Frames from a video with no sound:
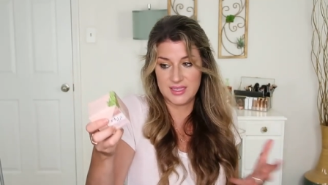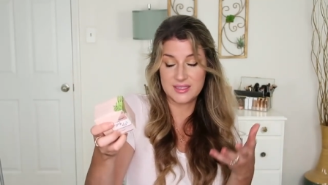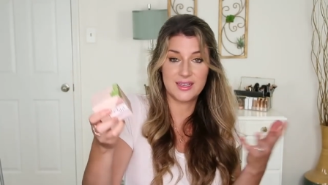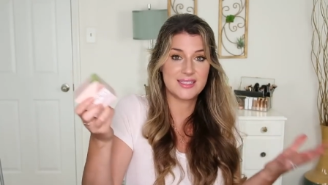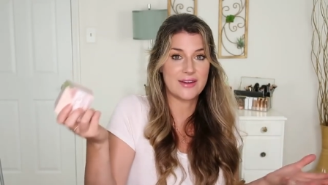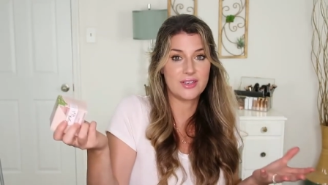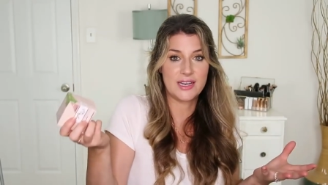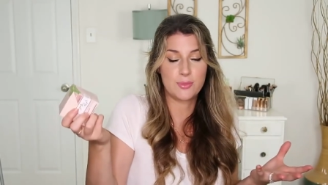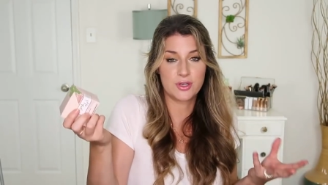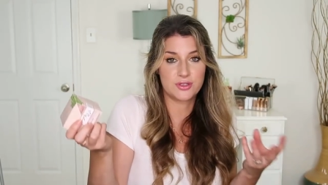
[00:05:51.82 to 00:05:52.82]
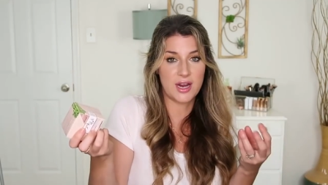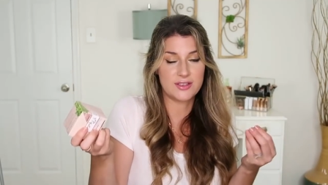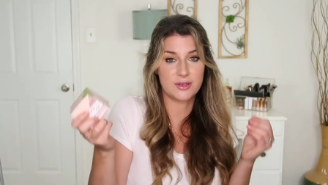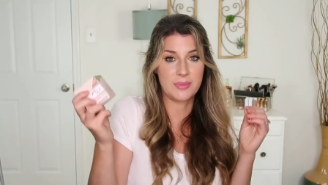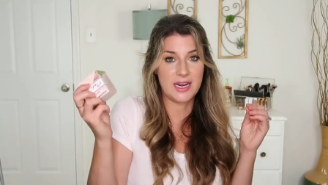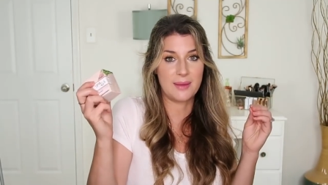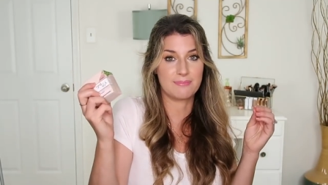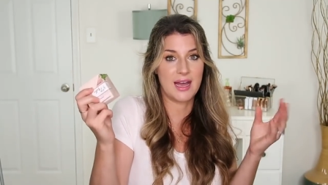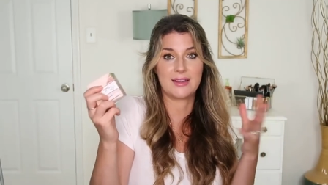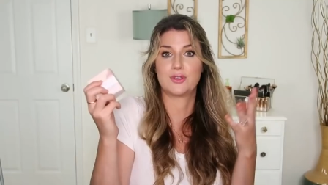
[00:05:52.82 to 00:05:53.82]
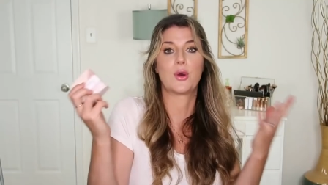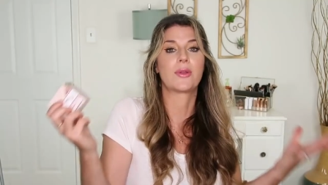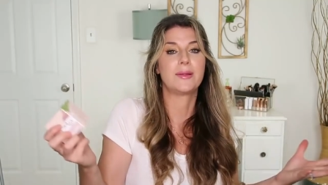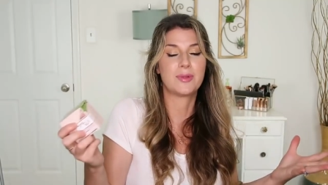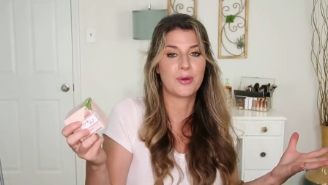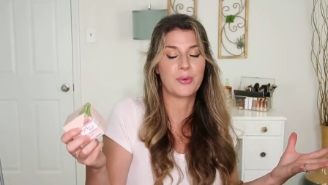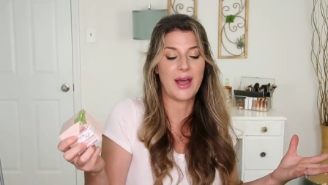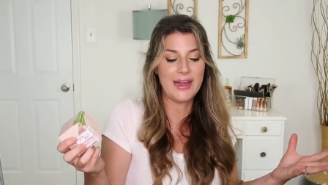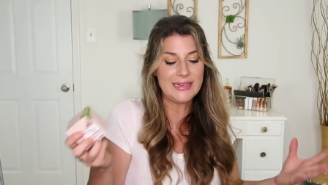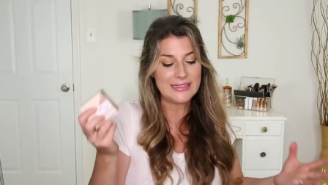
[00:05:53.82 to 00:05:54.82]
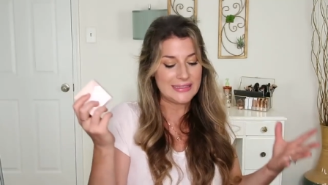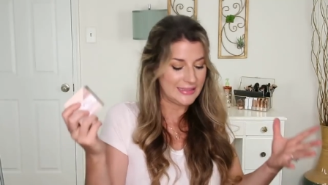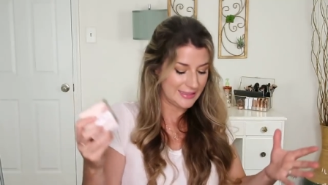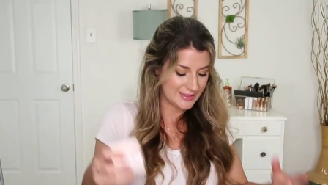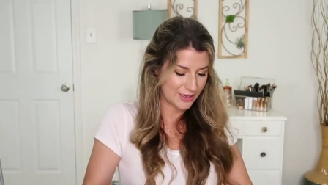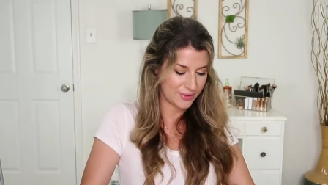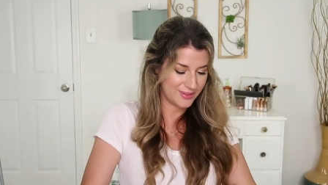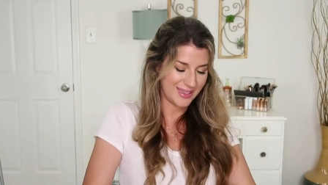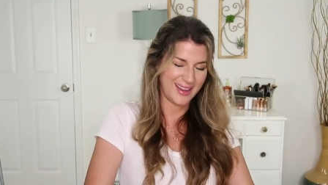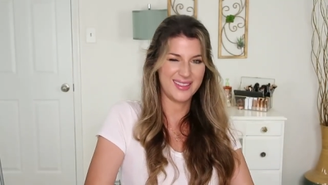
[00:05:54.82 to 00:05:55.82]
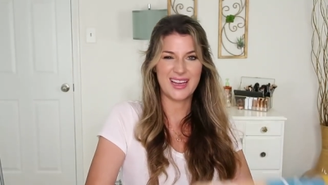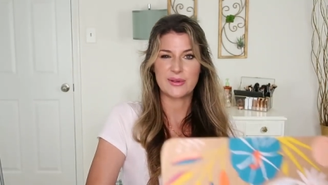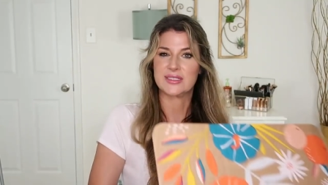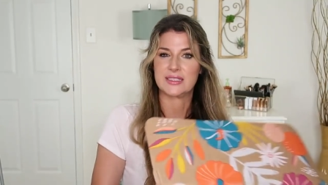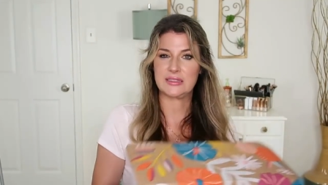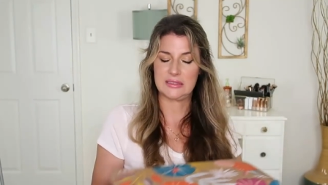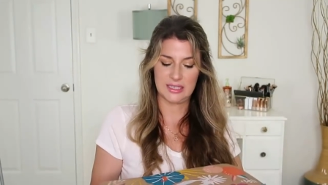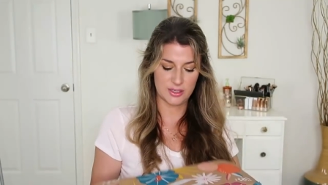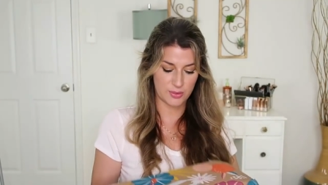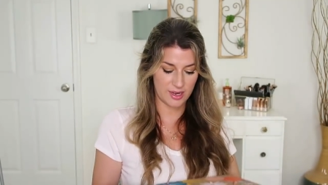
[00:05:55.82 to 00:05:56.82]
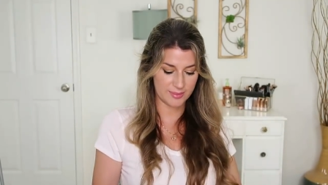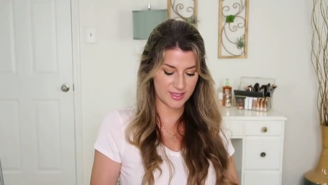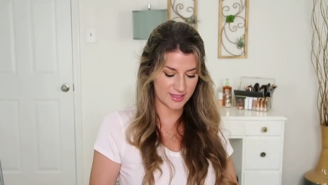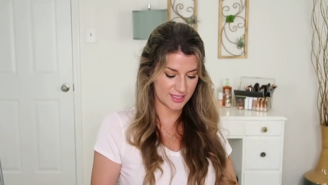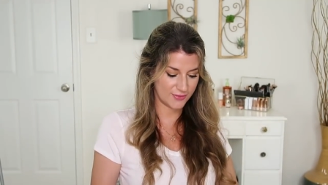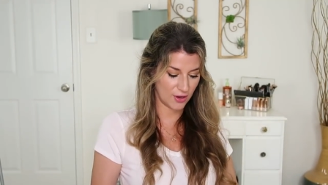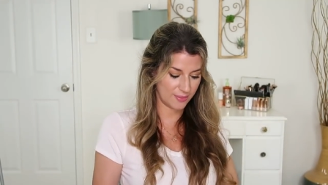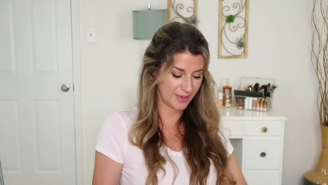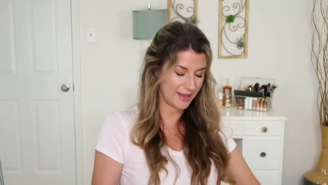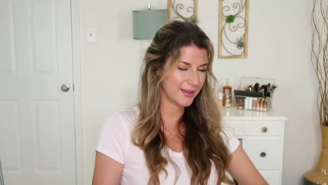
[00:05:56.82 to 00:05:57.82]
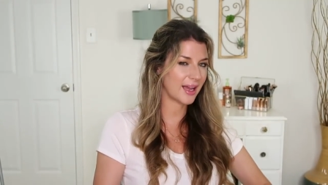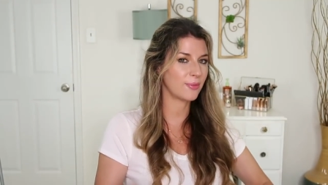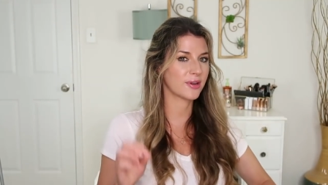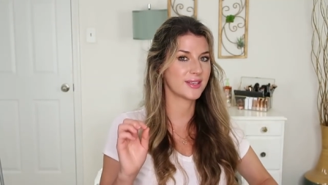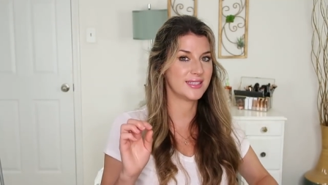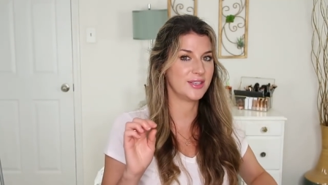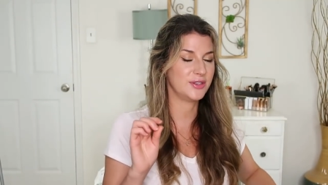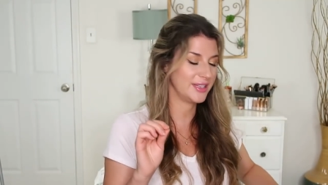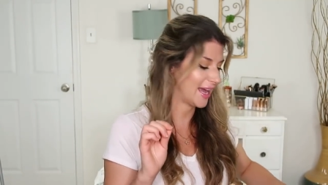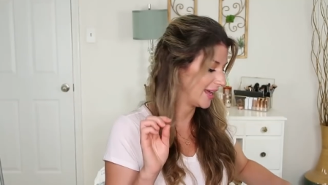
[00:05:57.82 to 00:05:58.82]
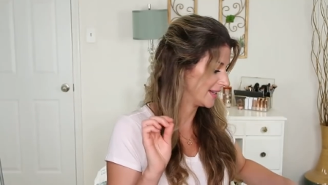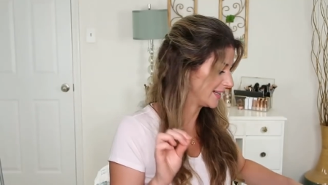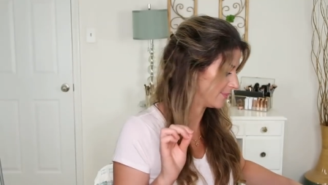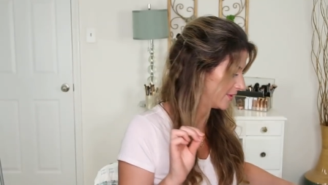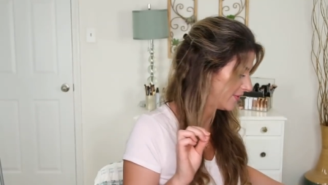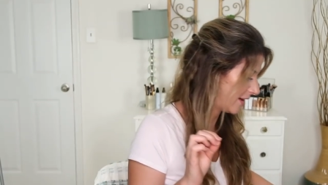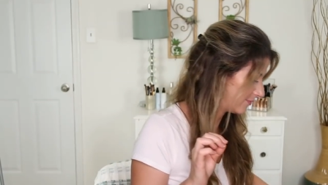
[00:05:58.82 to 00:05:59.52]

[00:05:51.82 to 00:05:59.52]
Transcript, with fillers: is a nice everyday moisturizer, but I'm not totally blown away. So yeah, I think I was a little underwhelmed this fall, but I think I will continue to get um, the